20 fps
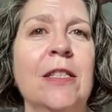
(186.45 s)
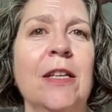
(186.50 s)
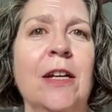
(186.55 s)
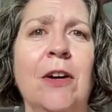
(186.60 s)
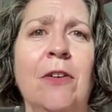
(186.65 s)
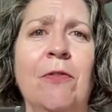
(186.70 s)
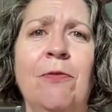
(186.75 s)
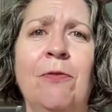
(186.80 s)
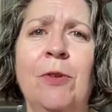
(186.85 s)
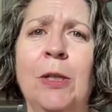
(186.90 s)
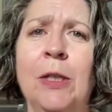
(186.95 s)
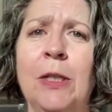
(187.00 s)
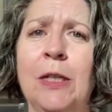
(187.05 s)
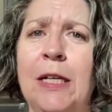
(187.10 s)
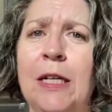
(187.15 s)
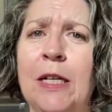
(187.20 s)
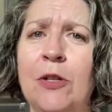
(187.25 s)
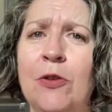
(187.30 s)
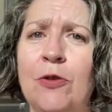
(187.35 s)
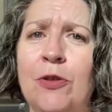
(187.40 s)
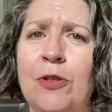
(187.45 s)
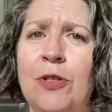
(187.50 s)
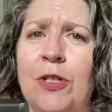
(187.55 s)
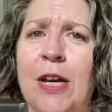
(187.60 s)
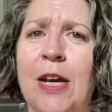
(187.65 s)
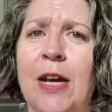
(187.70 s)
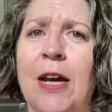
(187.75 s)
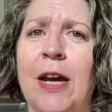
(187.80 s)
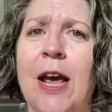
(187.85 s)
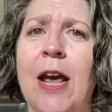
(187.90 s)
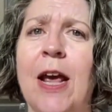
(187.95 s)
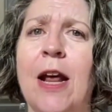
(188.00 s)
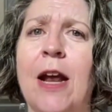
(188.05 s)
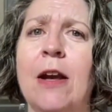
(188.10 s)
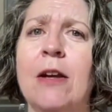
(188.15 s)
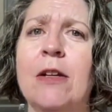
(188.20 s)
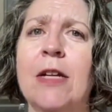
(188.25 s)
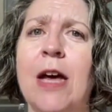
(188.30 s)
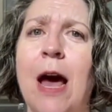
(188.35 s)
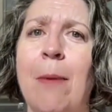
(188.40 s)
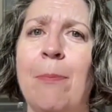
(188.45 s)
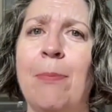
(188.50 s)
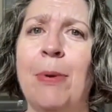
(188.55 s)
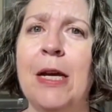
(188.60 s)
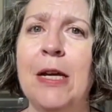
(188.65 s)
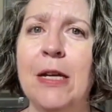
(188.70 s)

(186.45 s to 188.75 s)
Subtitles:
that are really interesting and tap